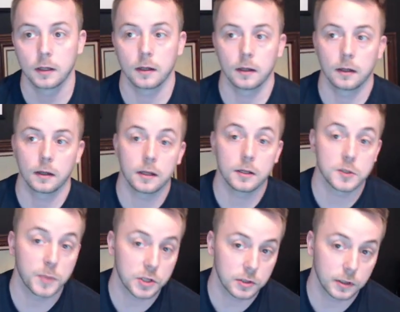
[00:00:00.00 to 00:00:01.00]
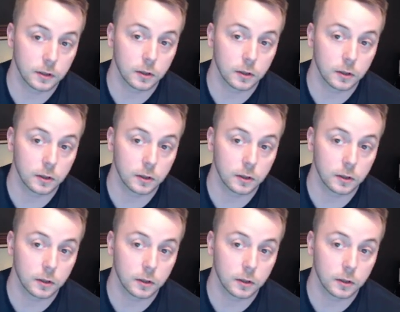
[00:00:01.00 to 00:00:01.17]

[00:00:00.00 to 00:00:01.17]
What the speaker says: And especially the